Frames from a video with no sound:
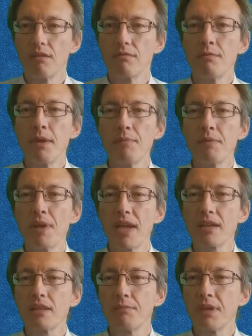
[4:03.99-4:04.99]
Remember
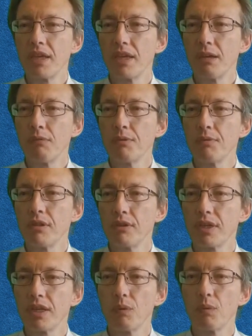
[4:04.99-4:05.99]
back at the beginning we were
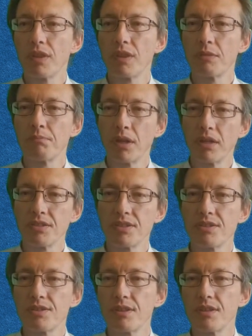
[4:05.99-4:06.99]
looking at whether the
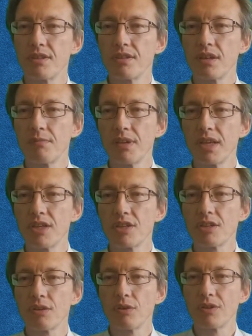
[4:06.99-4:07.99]
policies and the
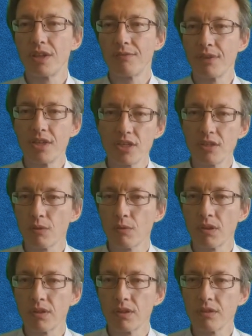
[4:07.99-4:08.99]
determination or definition of
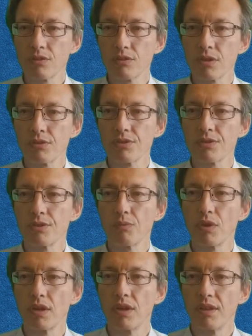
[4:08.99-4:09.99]
quality controls that
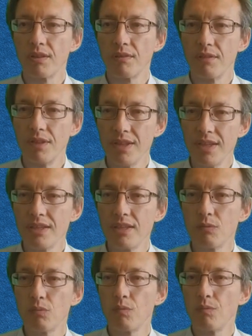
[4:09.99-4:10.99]
were
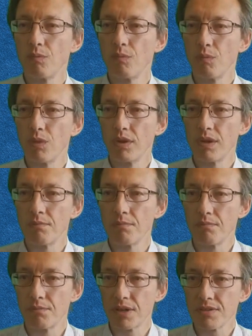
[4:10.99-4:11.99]
needed were
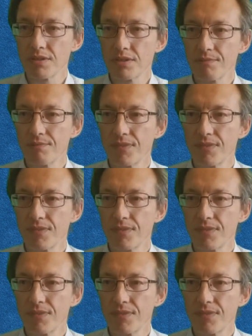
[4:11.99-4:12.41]
present?